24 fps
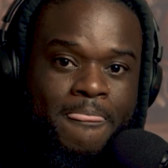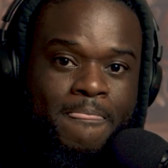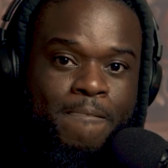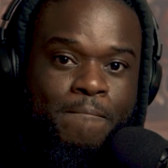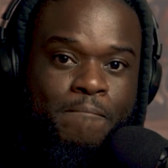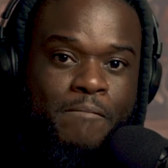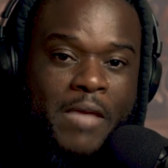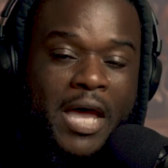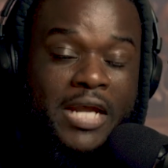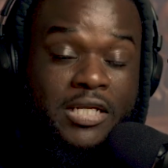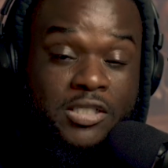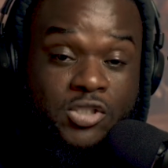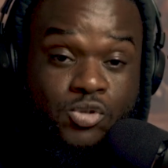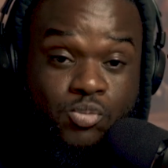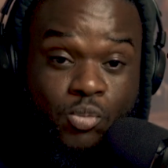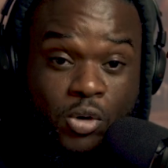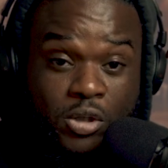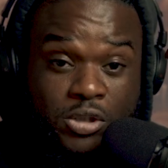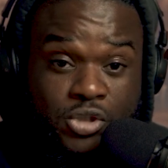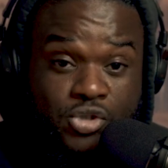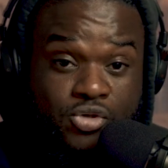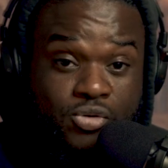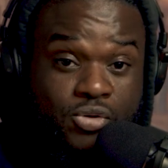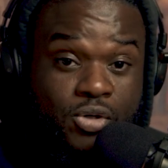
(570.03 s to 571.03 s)
I just
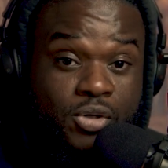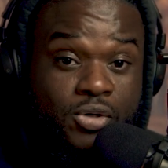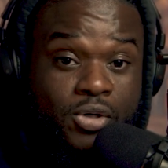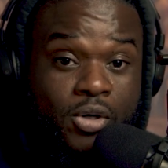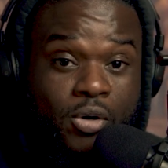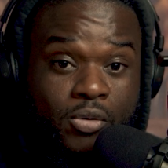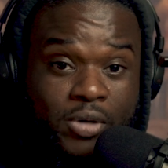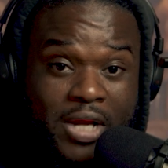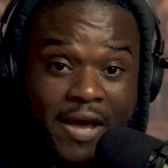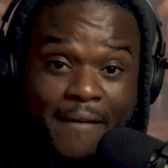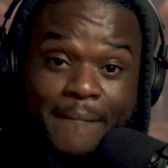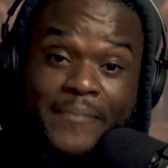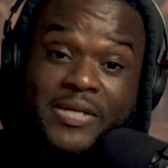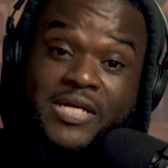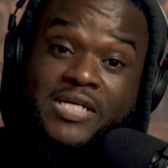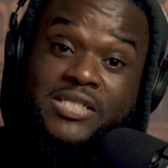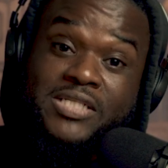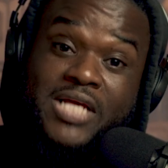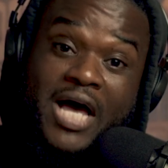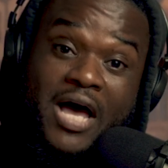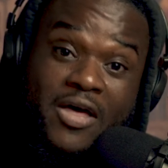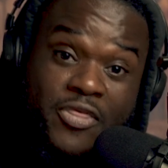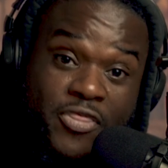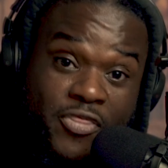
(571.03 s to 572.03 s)
want you to know that, because
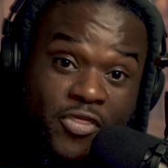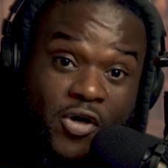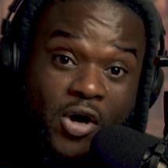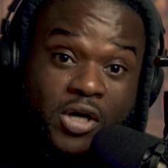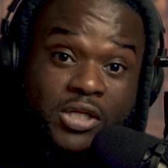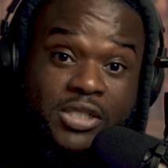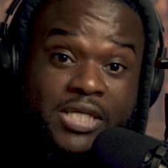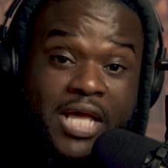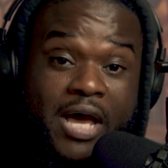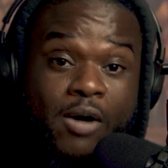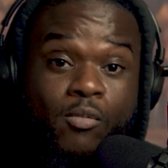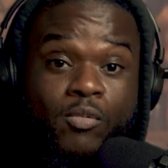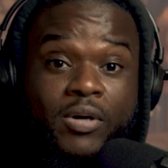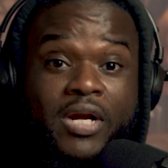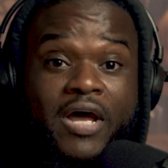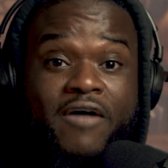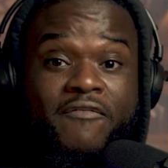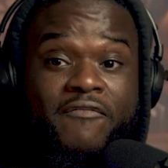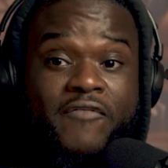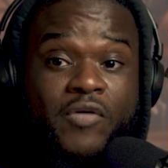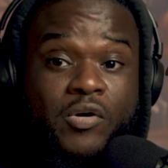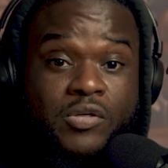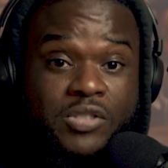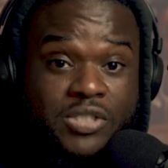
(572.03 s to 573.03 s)
I thought that when I
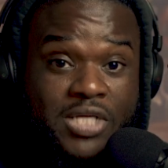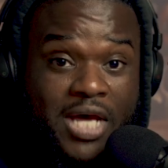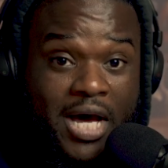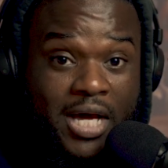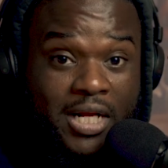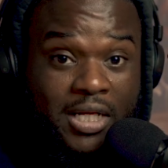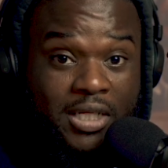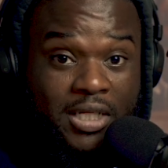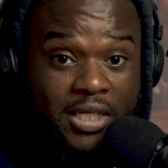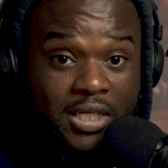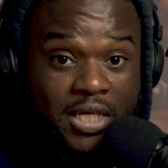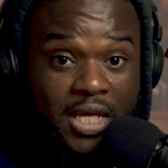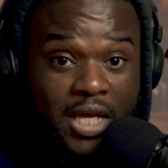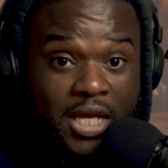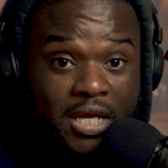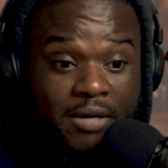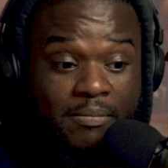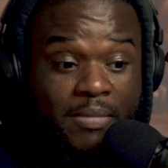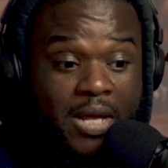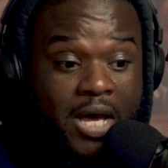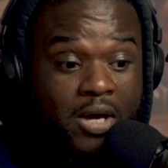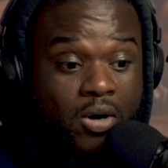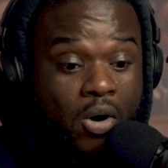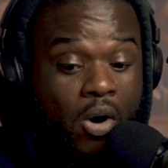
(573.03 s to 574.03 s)
first got in the game,
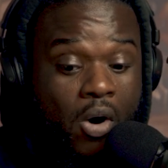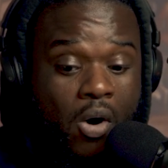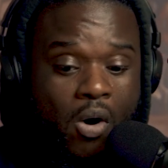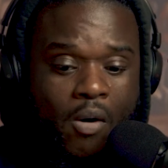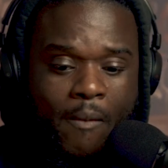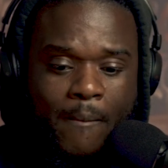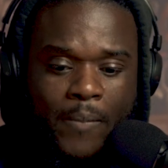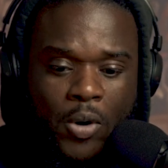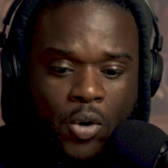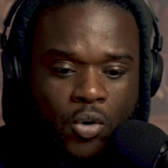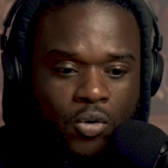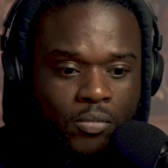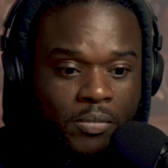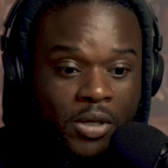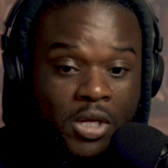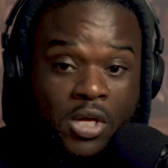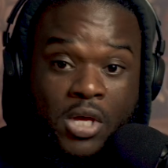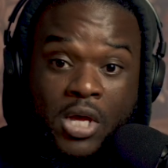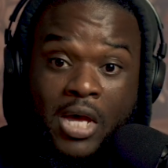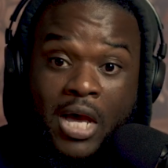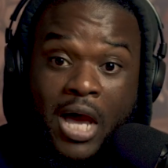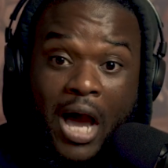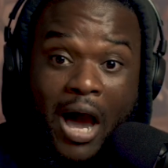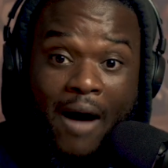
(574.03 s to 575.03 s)
like, oh, boom,
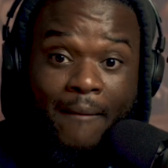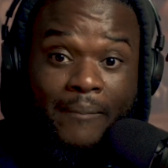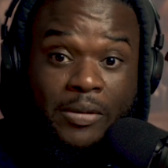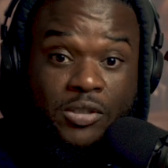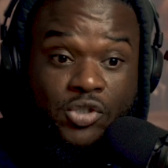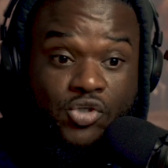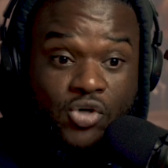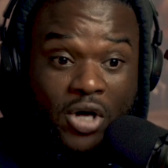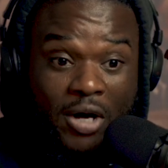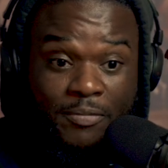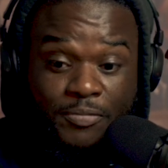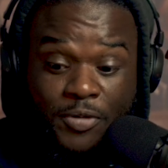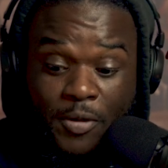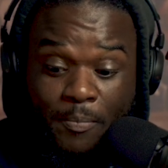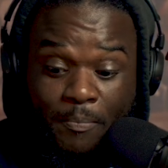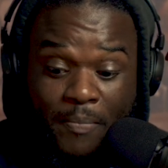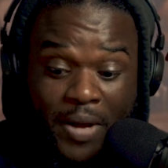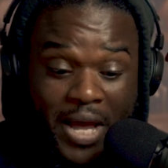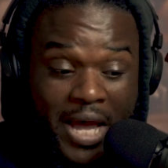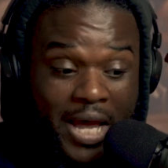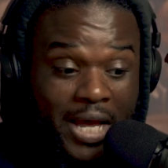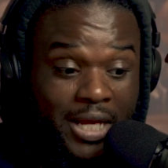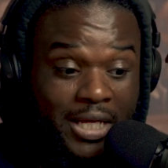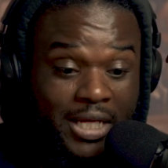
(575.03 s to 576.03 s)
I'm going to drop the
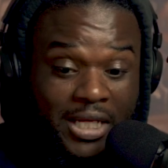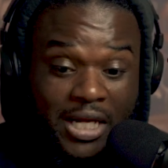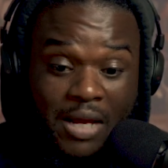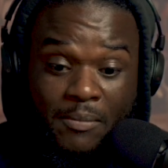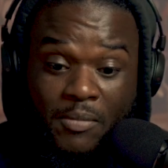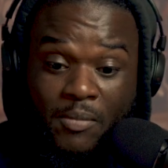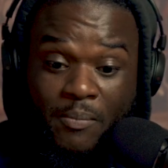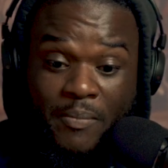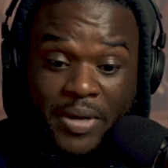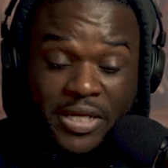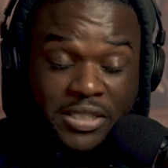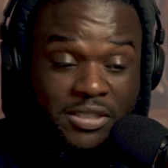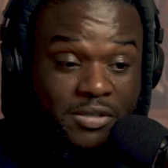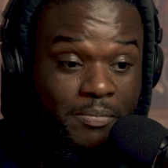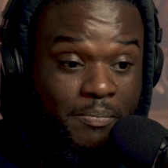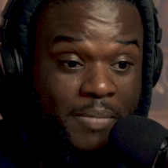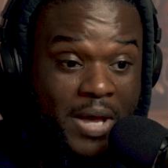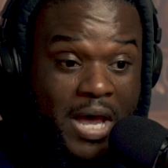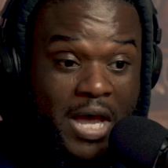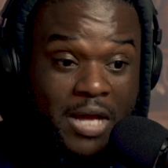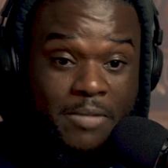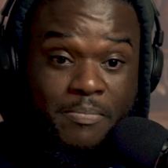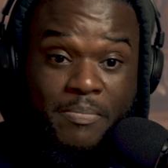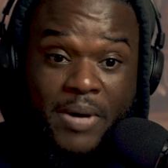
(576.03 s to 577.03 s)
bag and I'm going to make the
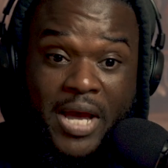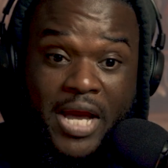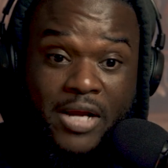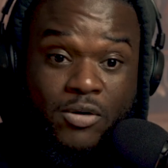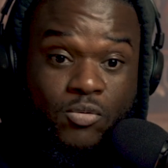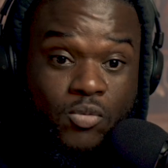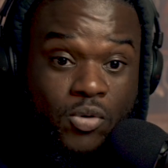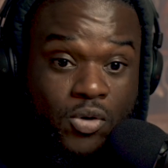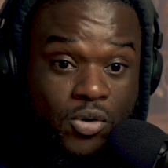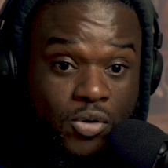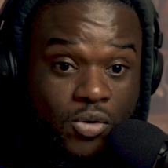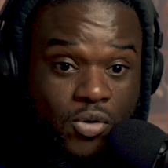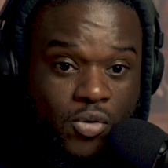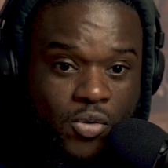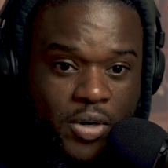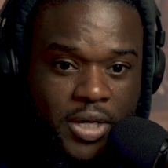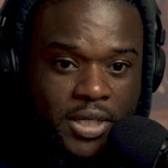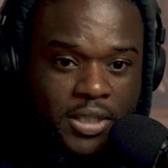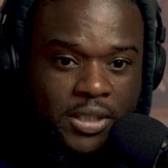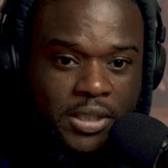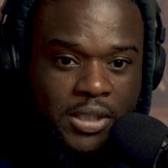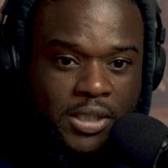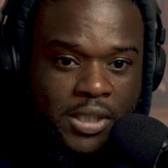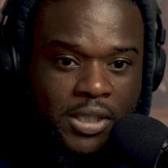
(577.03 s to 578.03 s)
bag back real quick
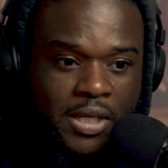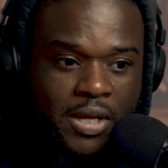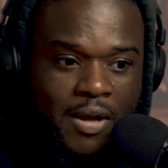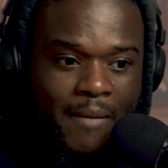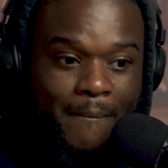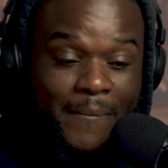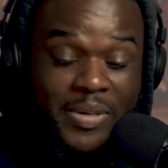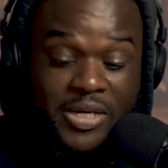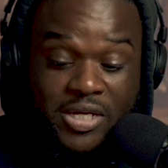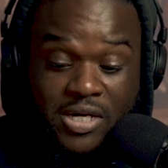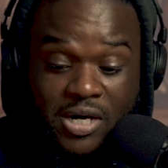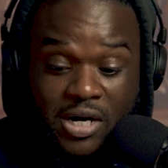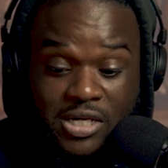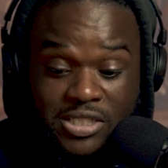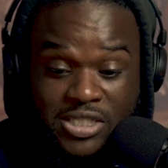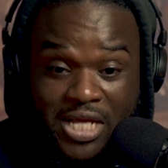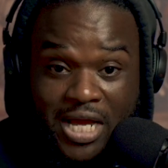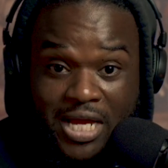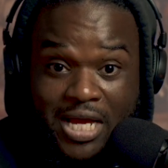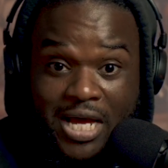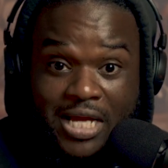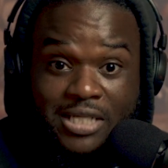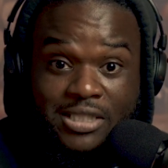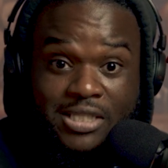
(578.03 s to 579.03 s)
because I
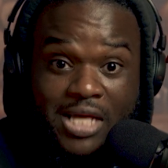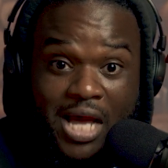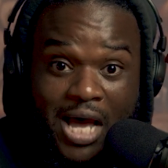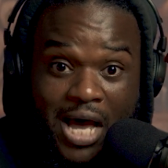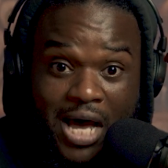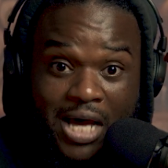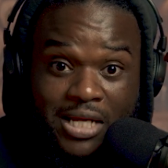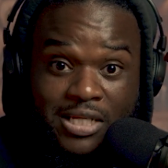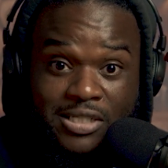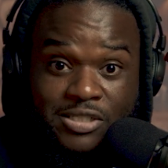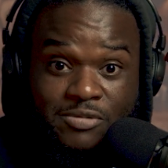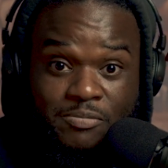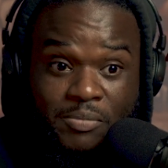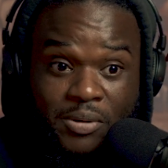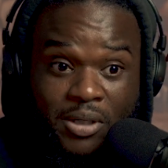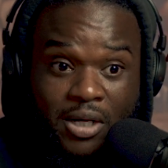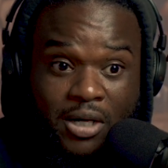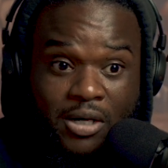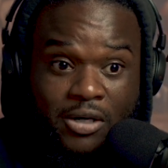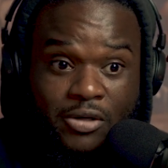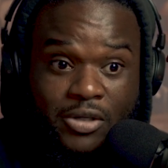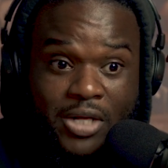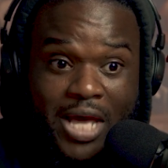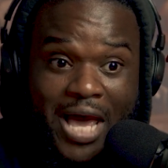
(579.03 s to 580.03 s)
got the hottest
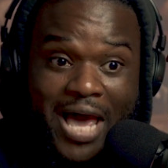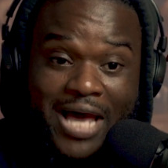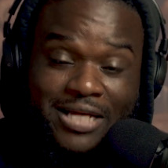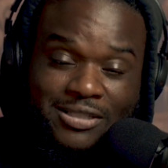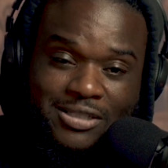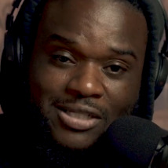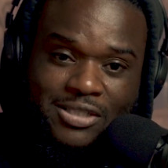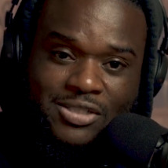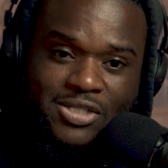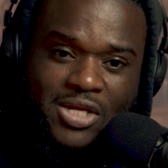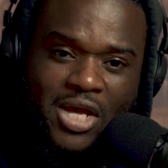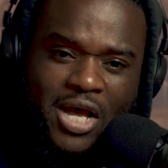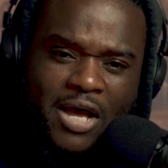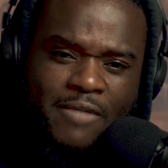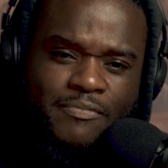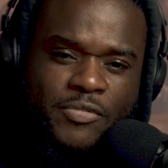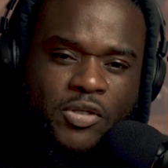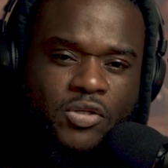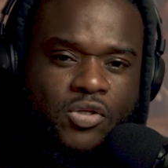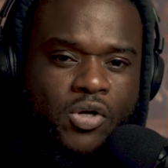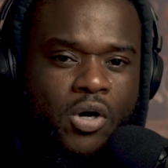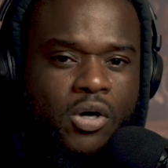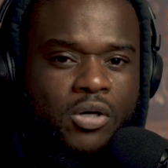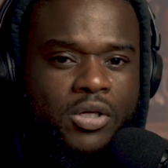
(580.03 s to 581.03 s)
blood. At the time, the
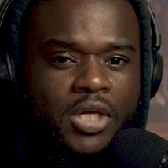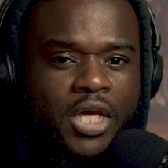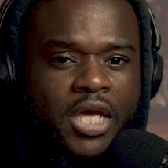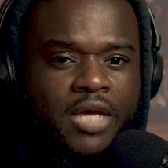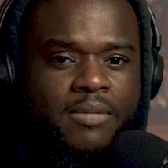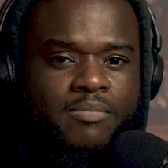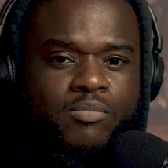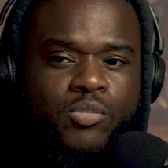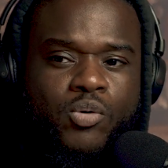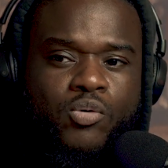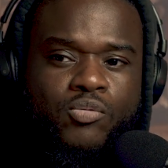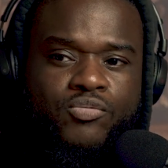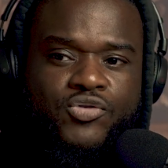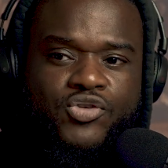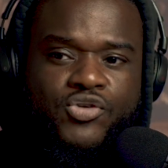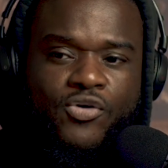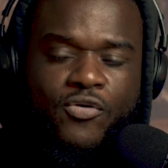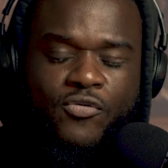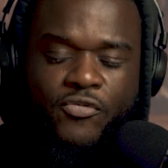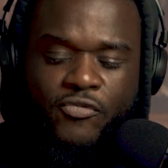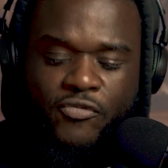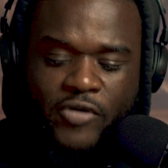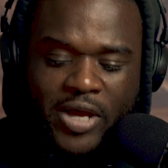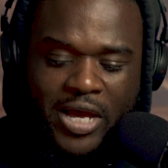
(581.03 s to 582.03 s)
dog game moved so
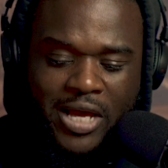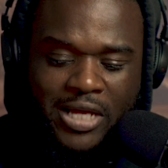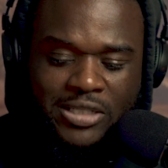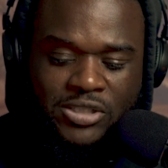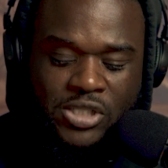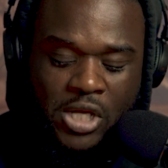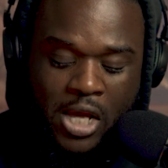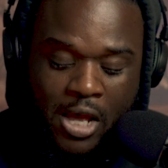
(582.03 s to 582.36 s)
fast,